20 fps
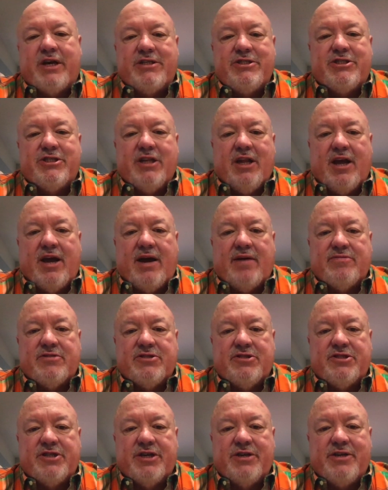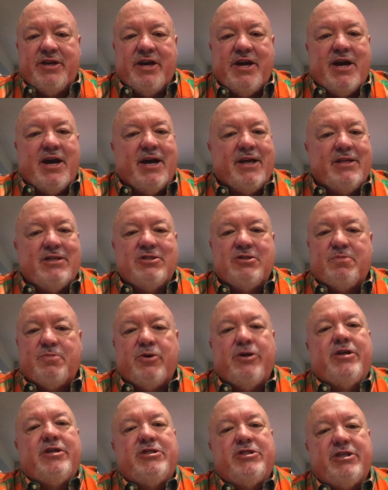And she laughs and said, yeah, there's a
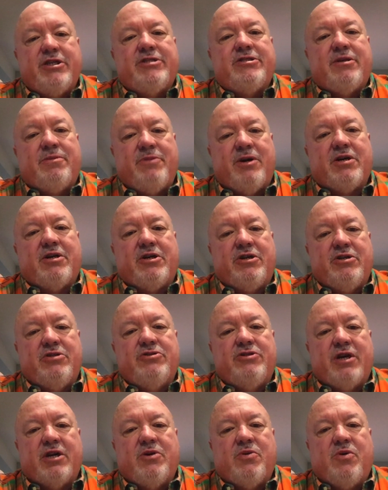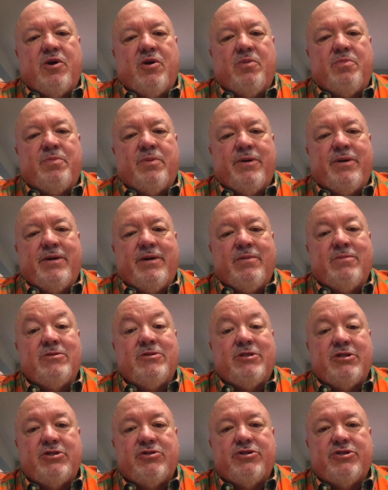pretty good chance I'm not going to use that quote. But it was
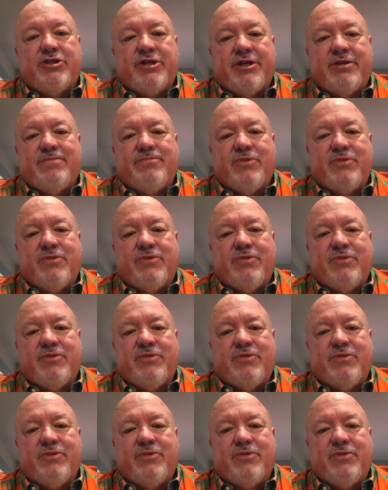interesting.